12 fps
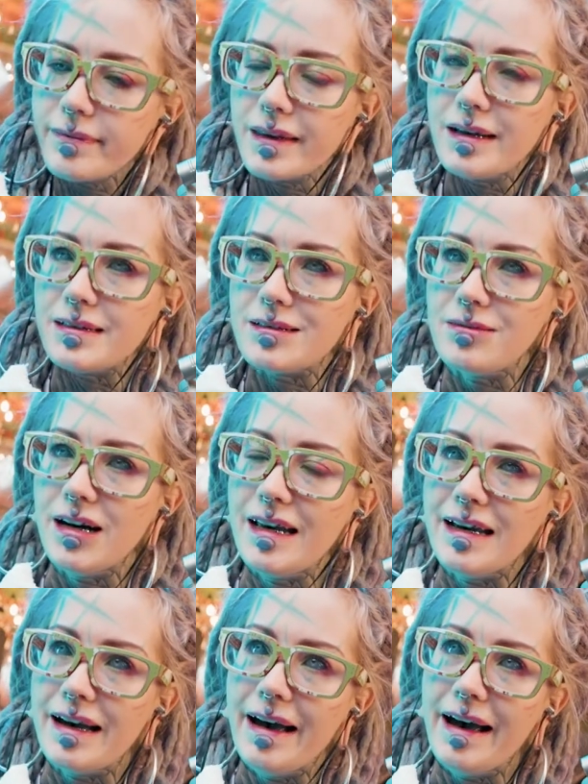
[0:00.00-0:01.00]
It's
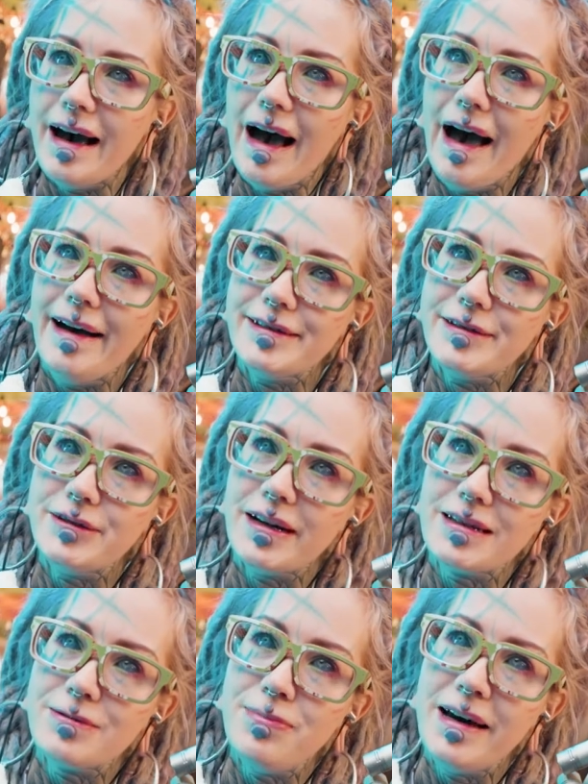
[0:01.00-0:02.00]
really hard to
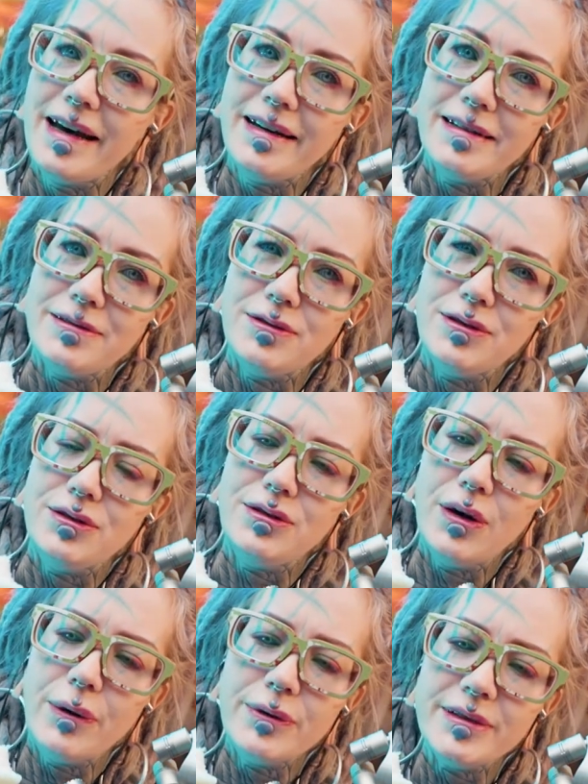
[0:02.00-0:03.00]
explain if you
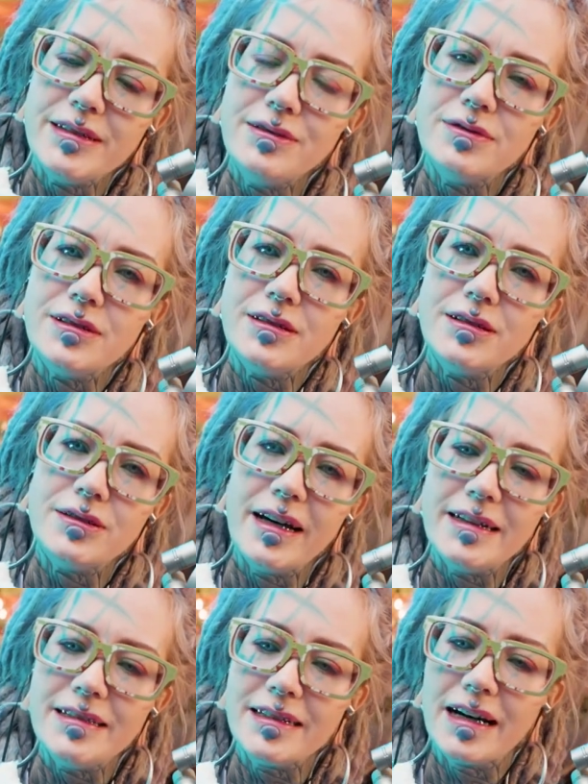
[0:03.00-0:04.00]
don't even know
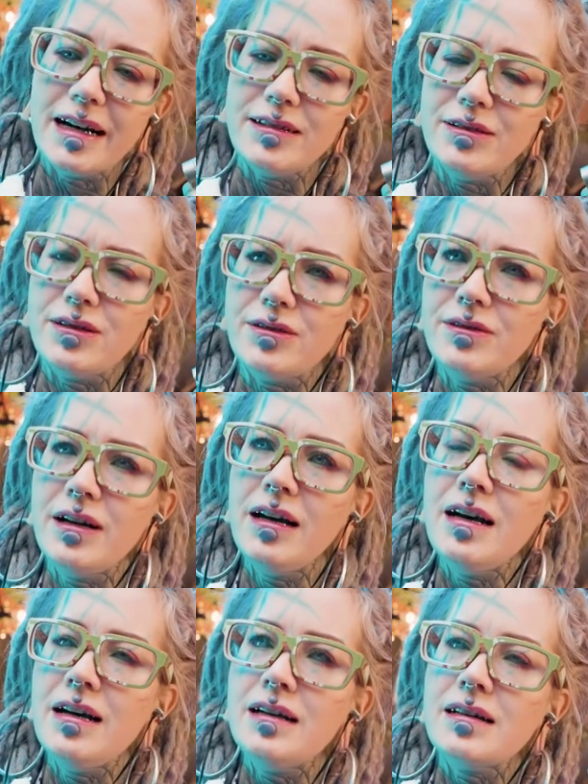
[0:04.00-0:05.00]
any kind of
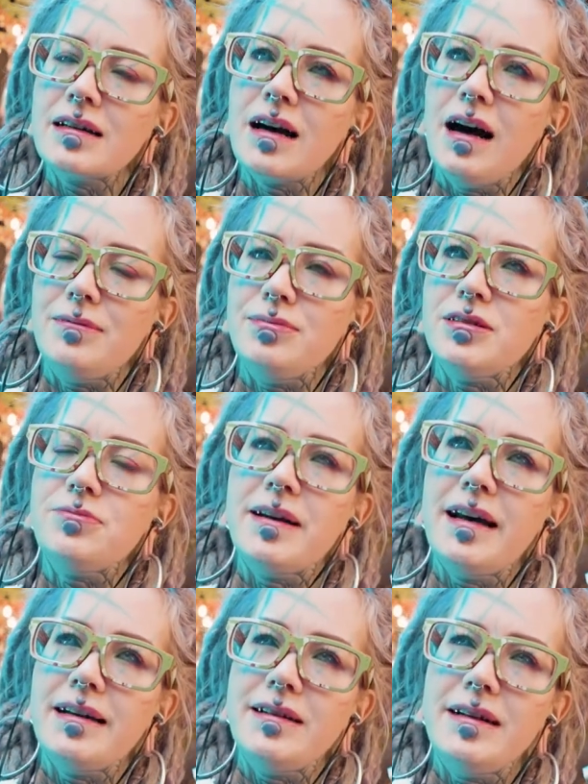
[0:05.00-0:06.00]
cabbage,
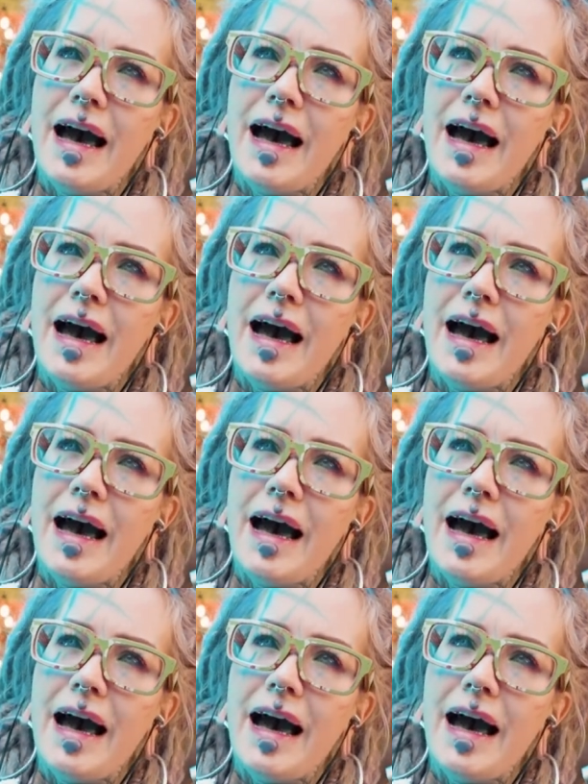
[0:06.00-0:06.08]
but I